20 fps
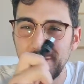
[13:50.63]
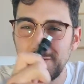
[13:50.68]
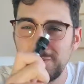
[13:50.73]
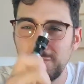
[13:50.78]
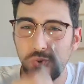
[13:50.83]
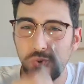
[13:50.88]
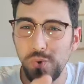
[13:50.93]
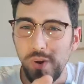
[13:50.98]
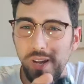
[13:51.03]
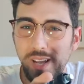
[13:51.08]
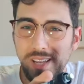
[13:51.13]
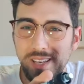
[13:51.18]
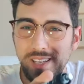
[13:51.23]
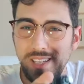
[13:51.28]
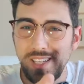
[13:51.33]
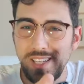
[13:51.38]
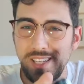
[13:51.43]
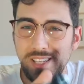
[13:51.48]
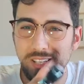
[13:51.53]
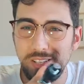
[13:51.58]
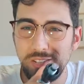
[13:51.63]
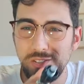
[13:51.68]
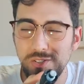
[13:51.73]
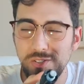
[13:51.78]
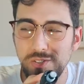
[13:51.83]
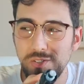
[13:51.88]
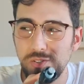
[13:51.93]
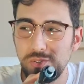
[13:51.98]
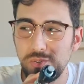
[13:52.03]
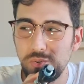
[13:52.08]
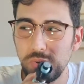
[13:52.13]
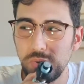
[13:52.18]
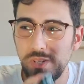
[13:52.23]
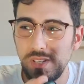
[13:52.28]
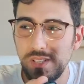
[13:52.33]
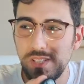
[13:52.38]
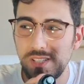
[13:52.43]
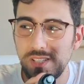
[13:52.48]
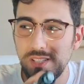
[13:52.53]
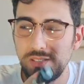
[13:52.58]
20
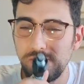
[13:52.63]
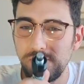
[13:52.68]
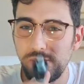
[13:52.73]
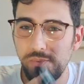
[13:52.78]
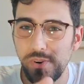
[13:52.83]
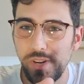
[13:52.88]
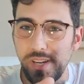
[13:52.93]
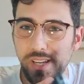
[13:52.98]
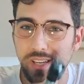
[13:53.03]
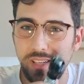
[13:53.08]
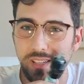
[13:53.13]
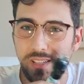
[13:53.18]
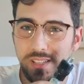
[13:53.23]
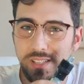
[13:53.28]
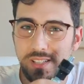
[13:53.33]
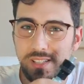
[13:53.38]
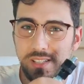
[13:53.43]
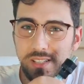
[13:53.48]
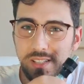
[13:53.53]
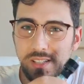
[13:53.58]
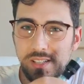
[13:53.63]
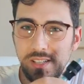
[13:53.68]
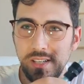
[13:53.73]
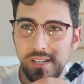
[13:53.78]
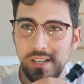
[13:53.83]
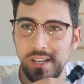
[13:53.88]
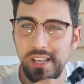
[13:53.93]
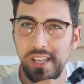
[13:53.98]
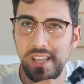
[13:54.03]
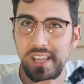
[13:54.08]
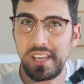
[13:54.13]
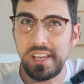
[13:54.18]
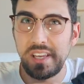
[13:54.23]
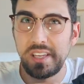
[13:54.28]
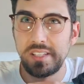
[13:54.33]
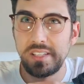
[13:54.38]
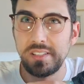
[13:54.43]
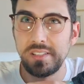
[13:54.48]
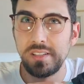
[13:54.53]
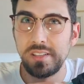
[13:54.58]
Swiss franc,
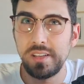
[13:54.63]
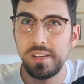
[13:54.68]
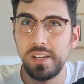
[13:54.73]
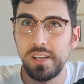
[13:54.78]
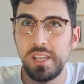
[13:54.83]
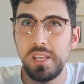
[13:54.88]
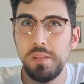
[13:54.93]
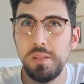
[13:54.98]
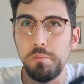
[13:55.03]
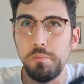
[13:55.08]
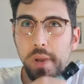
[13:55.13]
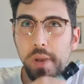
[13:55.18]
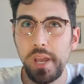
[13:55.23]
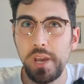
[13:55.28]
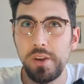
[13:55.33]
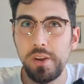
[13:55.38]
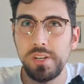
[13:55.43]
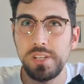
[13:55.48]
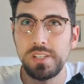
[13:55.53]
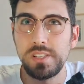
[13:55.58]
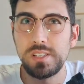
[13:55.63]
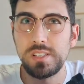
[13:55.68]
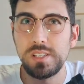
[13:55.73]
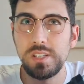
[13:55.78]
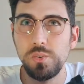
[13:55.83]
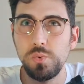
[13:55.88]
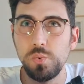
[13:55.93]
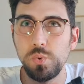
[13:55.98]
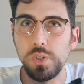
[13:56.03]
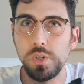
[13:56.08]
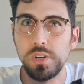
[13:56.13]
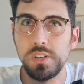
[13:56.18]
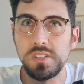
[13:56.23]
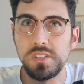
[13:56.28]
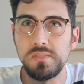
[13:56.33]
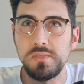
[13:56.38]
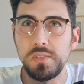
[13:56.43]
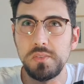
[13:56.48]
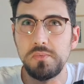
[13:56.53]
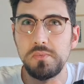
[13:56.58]
and in Paris it
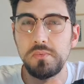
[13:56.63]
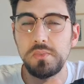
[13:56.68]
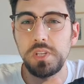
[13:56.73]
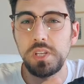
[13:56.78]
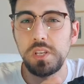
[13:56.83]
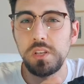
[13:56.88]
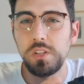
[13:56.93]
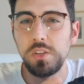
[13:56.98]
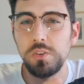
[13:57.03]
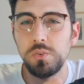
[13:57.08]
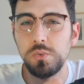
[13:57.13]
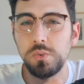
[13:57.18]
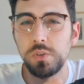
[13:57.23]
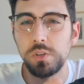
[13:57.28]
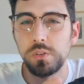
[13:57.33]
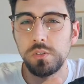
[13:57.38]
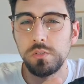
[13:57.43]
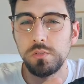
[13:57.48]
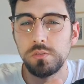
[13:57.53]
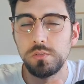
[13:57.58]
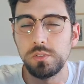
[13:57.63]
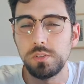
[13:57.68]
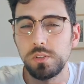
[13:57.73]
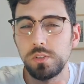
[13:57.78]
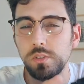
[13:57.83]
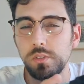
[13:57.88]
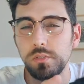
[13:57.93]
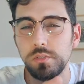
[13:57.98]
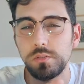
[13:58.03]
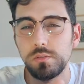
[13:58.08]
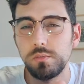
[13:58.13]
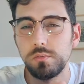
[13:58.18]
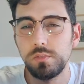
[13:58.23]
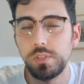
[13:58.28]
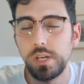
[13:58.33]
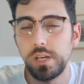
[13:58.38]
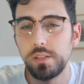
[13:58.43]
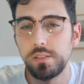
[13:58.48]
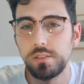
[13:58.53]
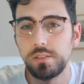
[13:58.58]
was 15 euro, so
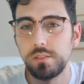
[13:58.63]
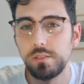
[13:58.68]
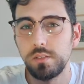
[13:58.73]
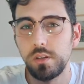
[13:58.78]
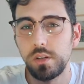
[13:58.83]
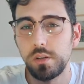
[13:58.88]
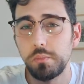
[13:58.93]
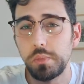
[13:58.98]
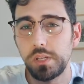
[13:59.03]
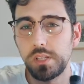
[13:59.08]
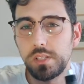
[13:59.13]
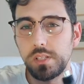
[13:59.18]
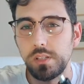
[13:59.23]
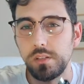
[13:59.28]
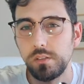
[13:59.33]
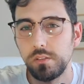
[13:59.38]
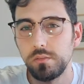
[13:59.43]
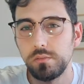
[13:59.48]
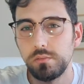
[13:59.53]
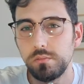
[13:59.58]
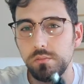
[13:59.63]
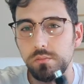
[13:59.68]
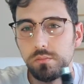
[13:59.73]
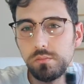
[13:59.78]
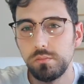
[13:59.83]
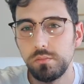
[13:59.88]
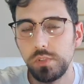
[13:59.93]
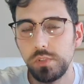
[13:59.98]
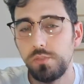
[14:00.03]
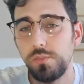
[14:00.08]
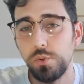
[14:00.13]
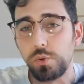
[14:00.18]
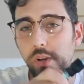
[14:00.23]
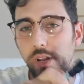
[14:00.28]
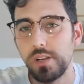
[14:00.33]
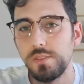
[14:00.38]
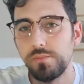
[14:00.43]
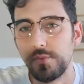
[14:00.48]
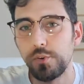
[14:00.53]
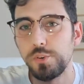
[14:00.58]
yeah, it's not a big deal. If you
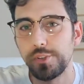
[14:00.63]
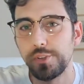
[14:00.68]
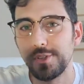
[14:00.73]
can afford